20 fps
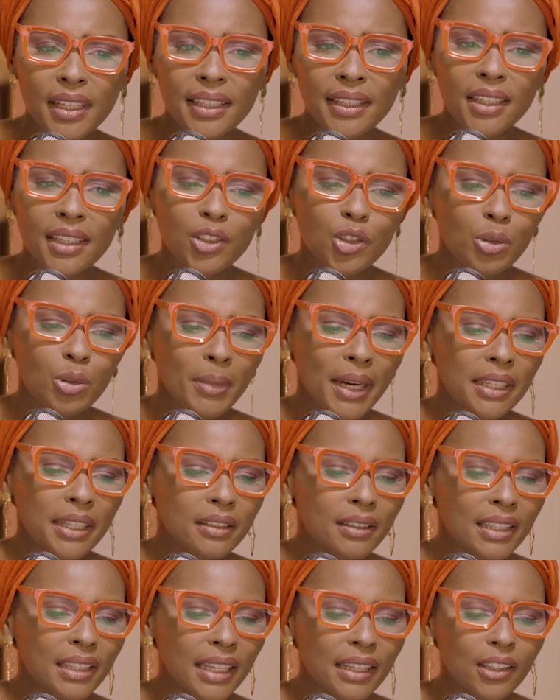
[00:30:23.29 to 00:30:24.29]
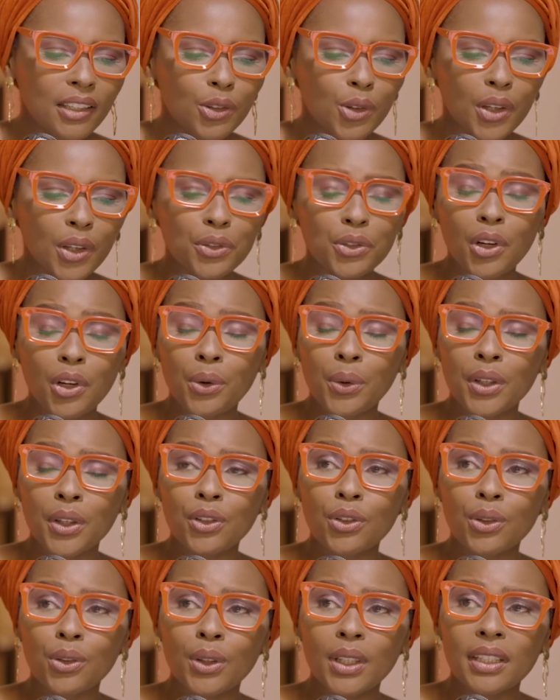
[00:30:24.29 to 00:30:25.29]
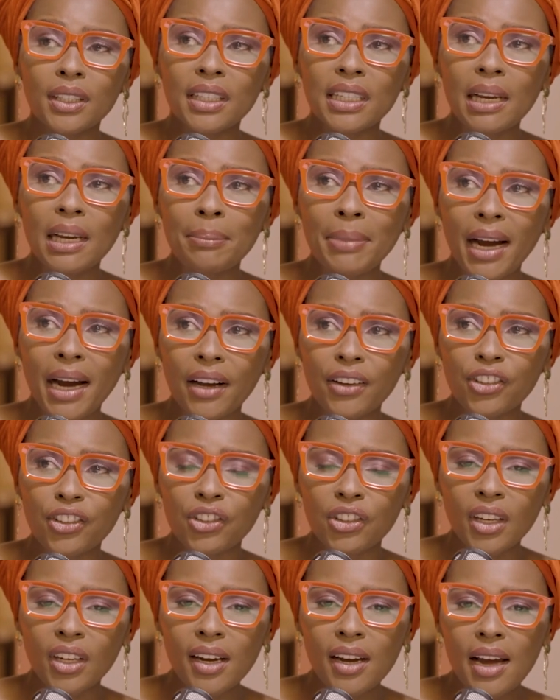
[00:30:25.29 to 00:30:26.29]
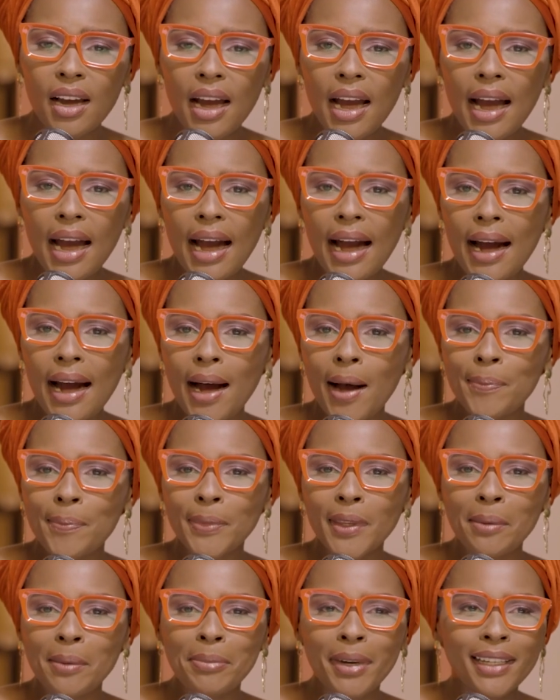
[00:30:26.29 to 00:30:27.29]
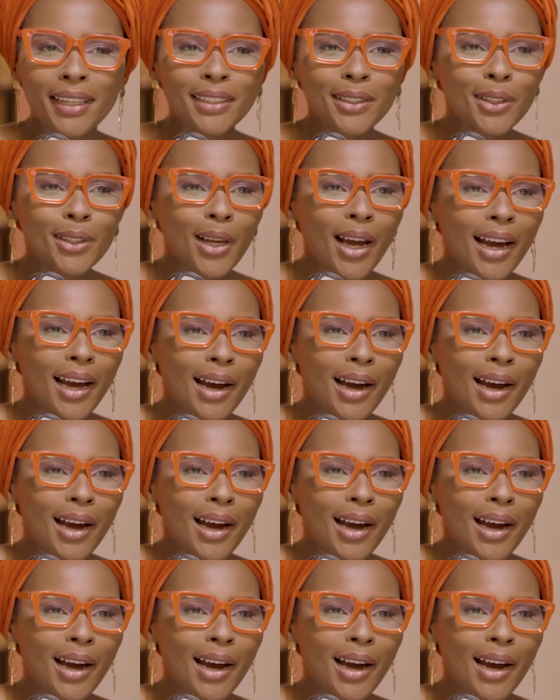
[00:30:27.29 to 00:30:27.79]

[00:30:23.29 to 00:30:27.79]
yes, you might think that you're going to a greener pasture, but